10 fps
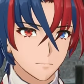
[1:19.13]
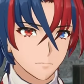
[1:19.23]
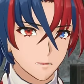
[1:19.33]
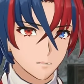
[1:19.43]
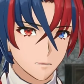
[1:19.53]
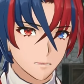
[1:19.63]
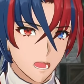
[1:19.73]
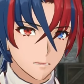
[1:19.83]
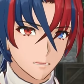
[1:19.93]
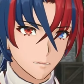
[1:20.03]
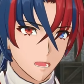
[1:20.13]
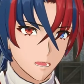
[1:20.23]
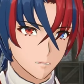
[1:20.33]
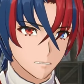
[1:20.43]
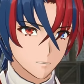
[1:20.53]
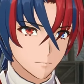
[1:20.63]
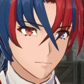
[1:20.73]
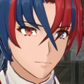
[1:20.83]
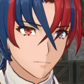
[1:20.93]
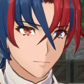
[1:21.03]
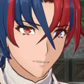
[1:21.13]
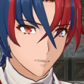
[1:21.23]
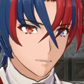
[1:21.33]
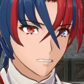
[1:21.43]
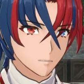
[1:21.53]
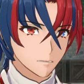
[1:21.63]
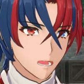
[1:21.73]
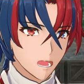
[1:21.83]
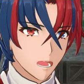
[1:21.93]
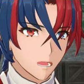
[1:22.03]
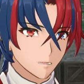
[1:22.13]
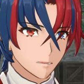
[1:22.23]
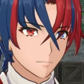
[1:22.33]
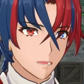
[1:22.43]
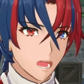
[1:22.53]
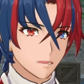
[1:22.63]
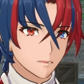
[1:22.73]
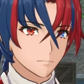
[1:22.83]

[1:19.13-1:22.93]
Wouldn't that startle you? Wouldn't you cry out in surprise?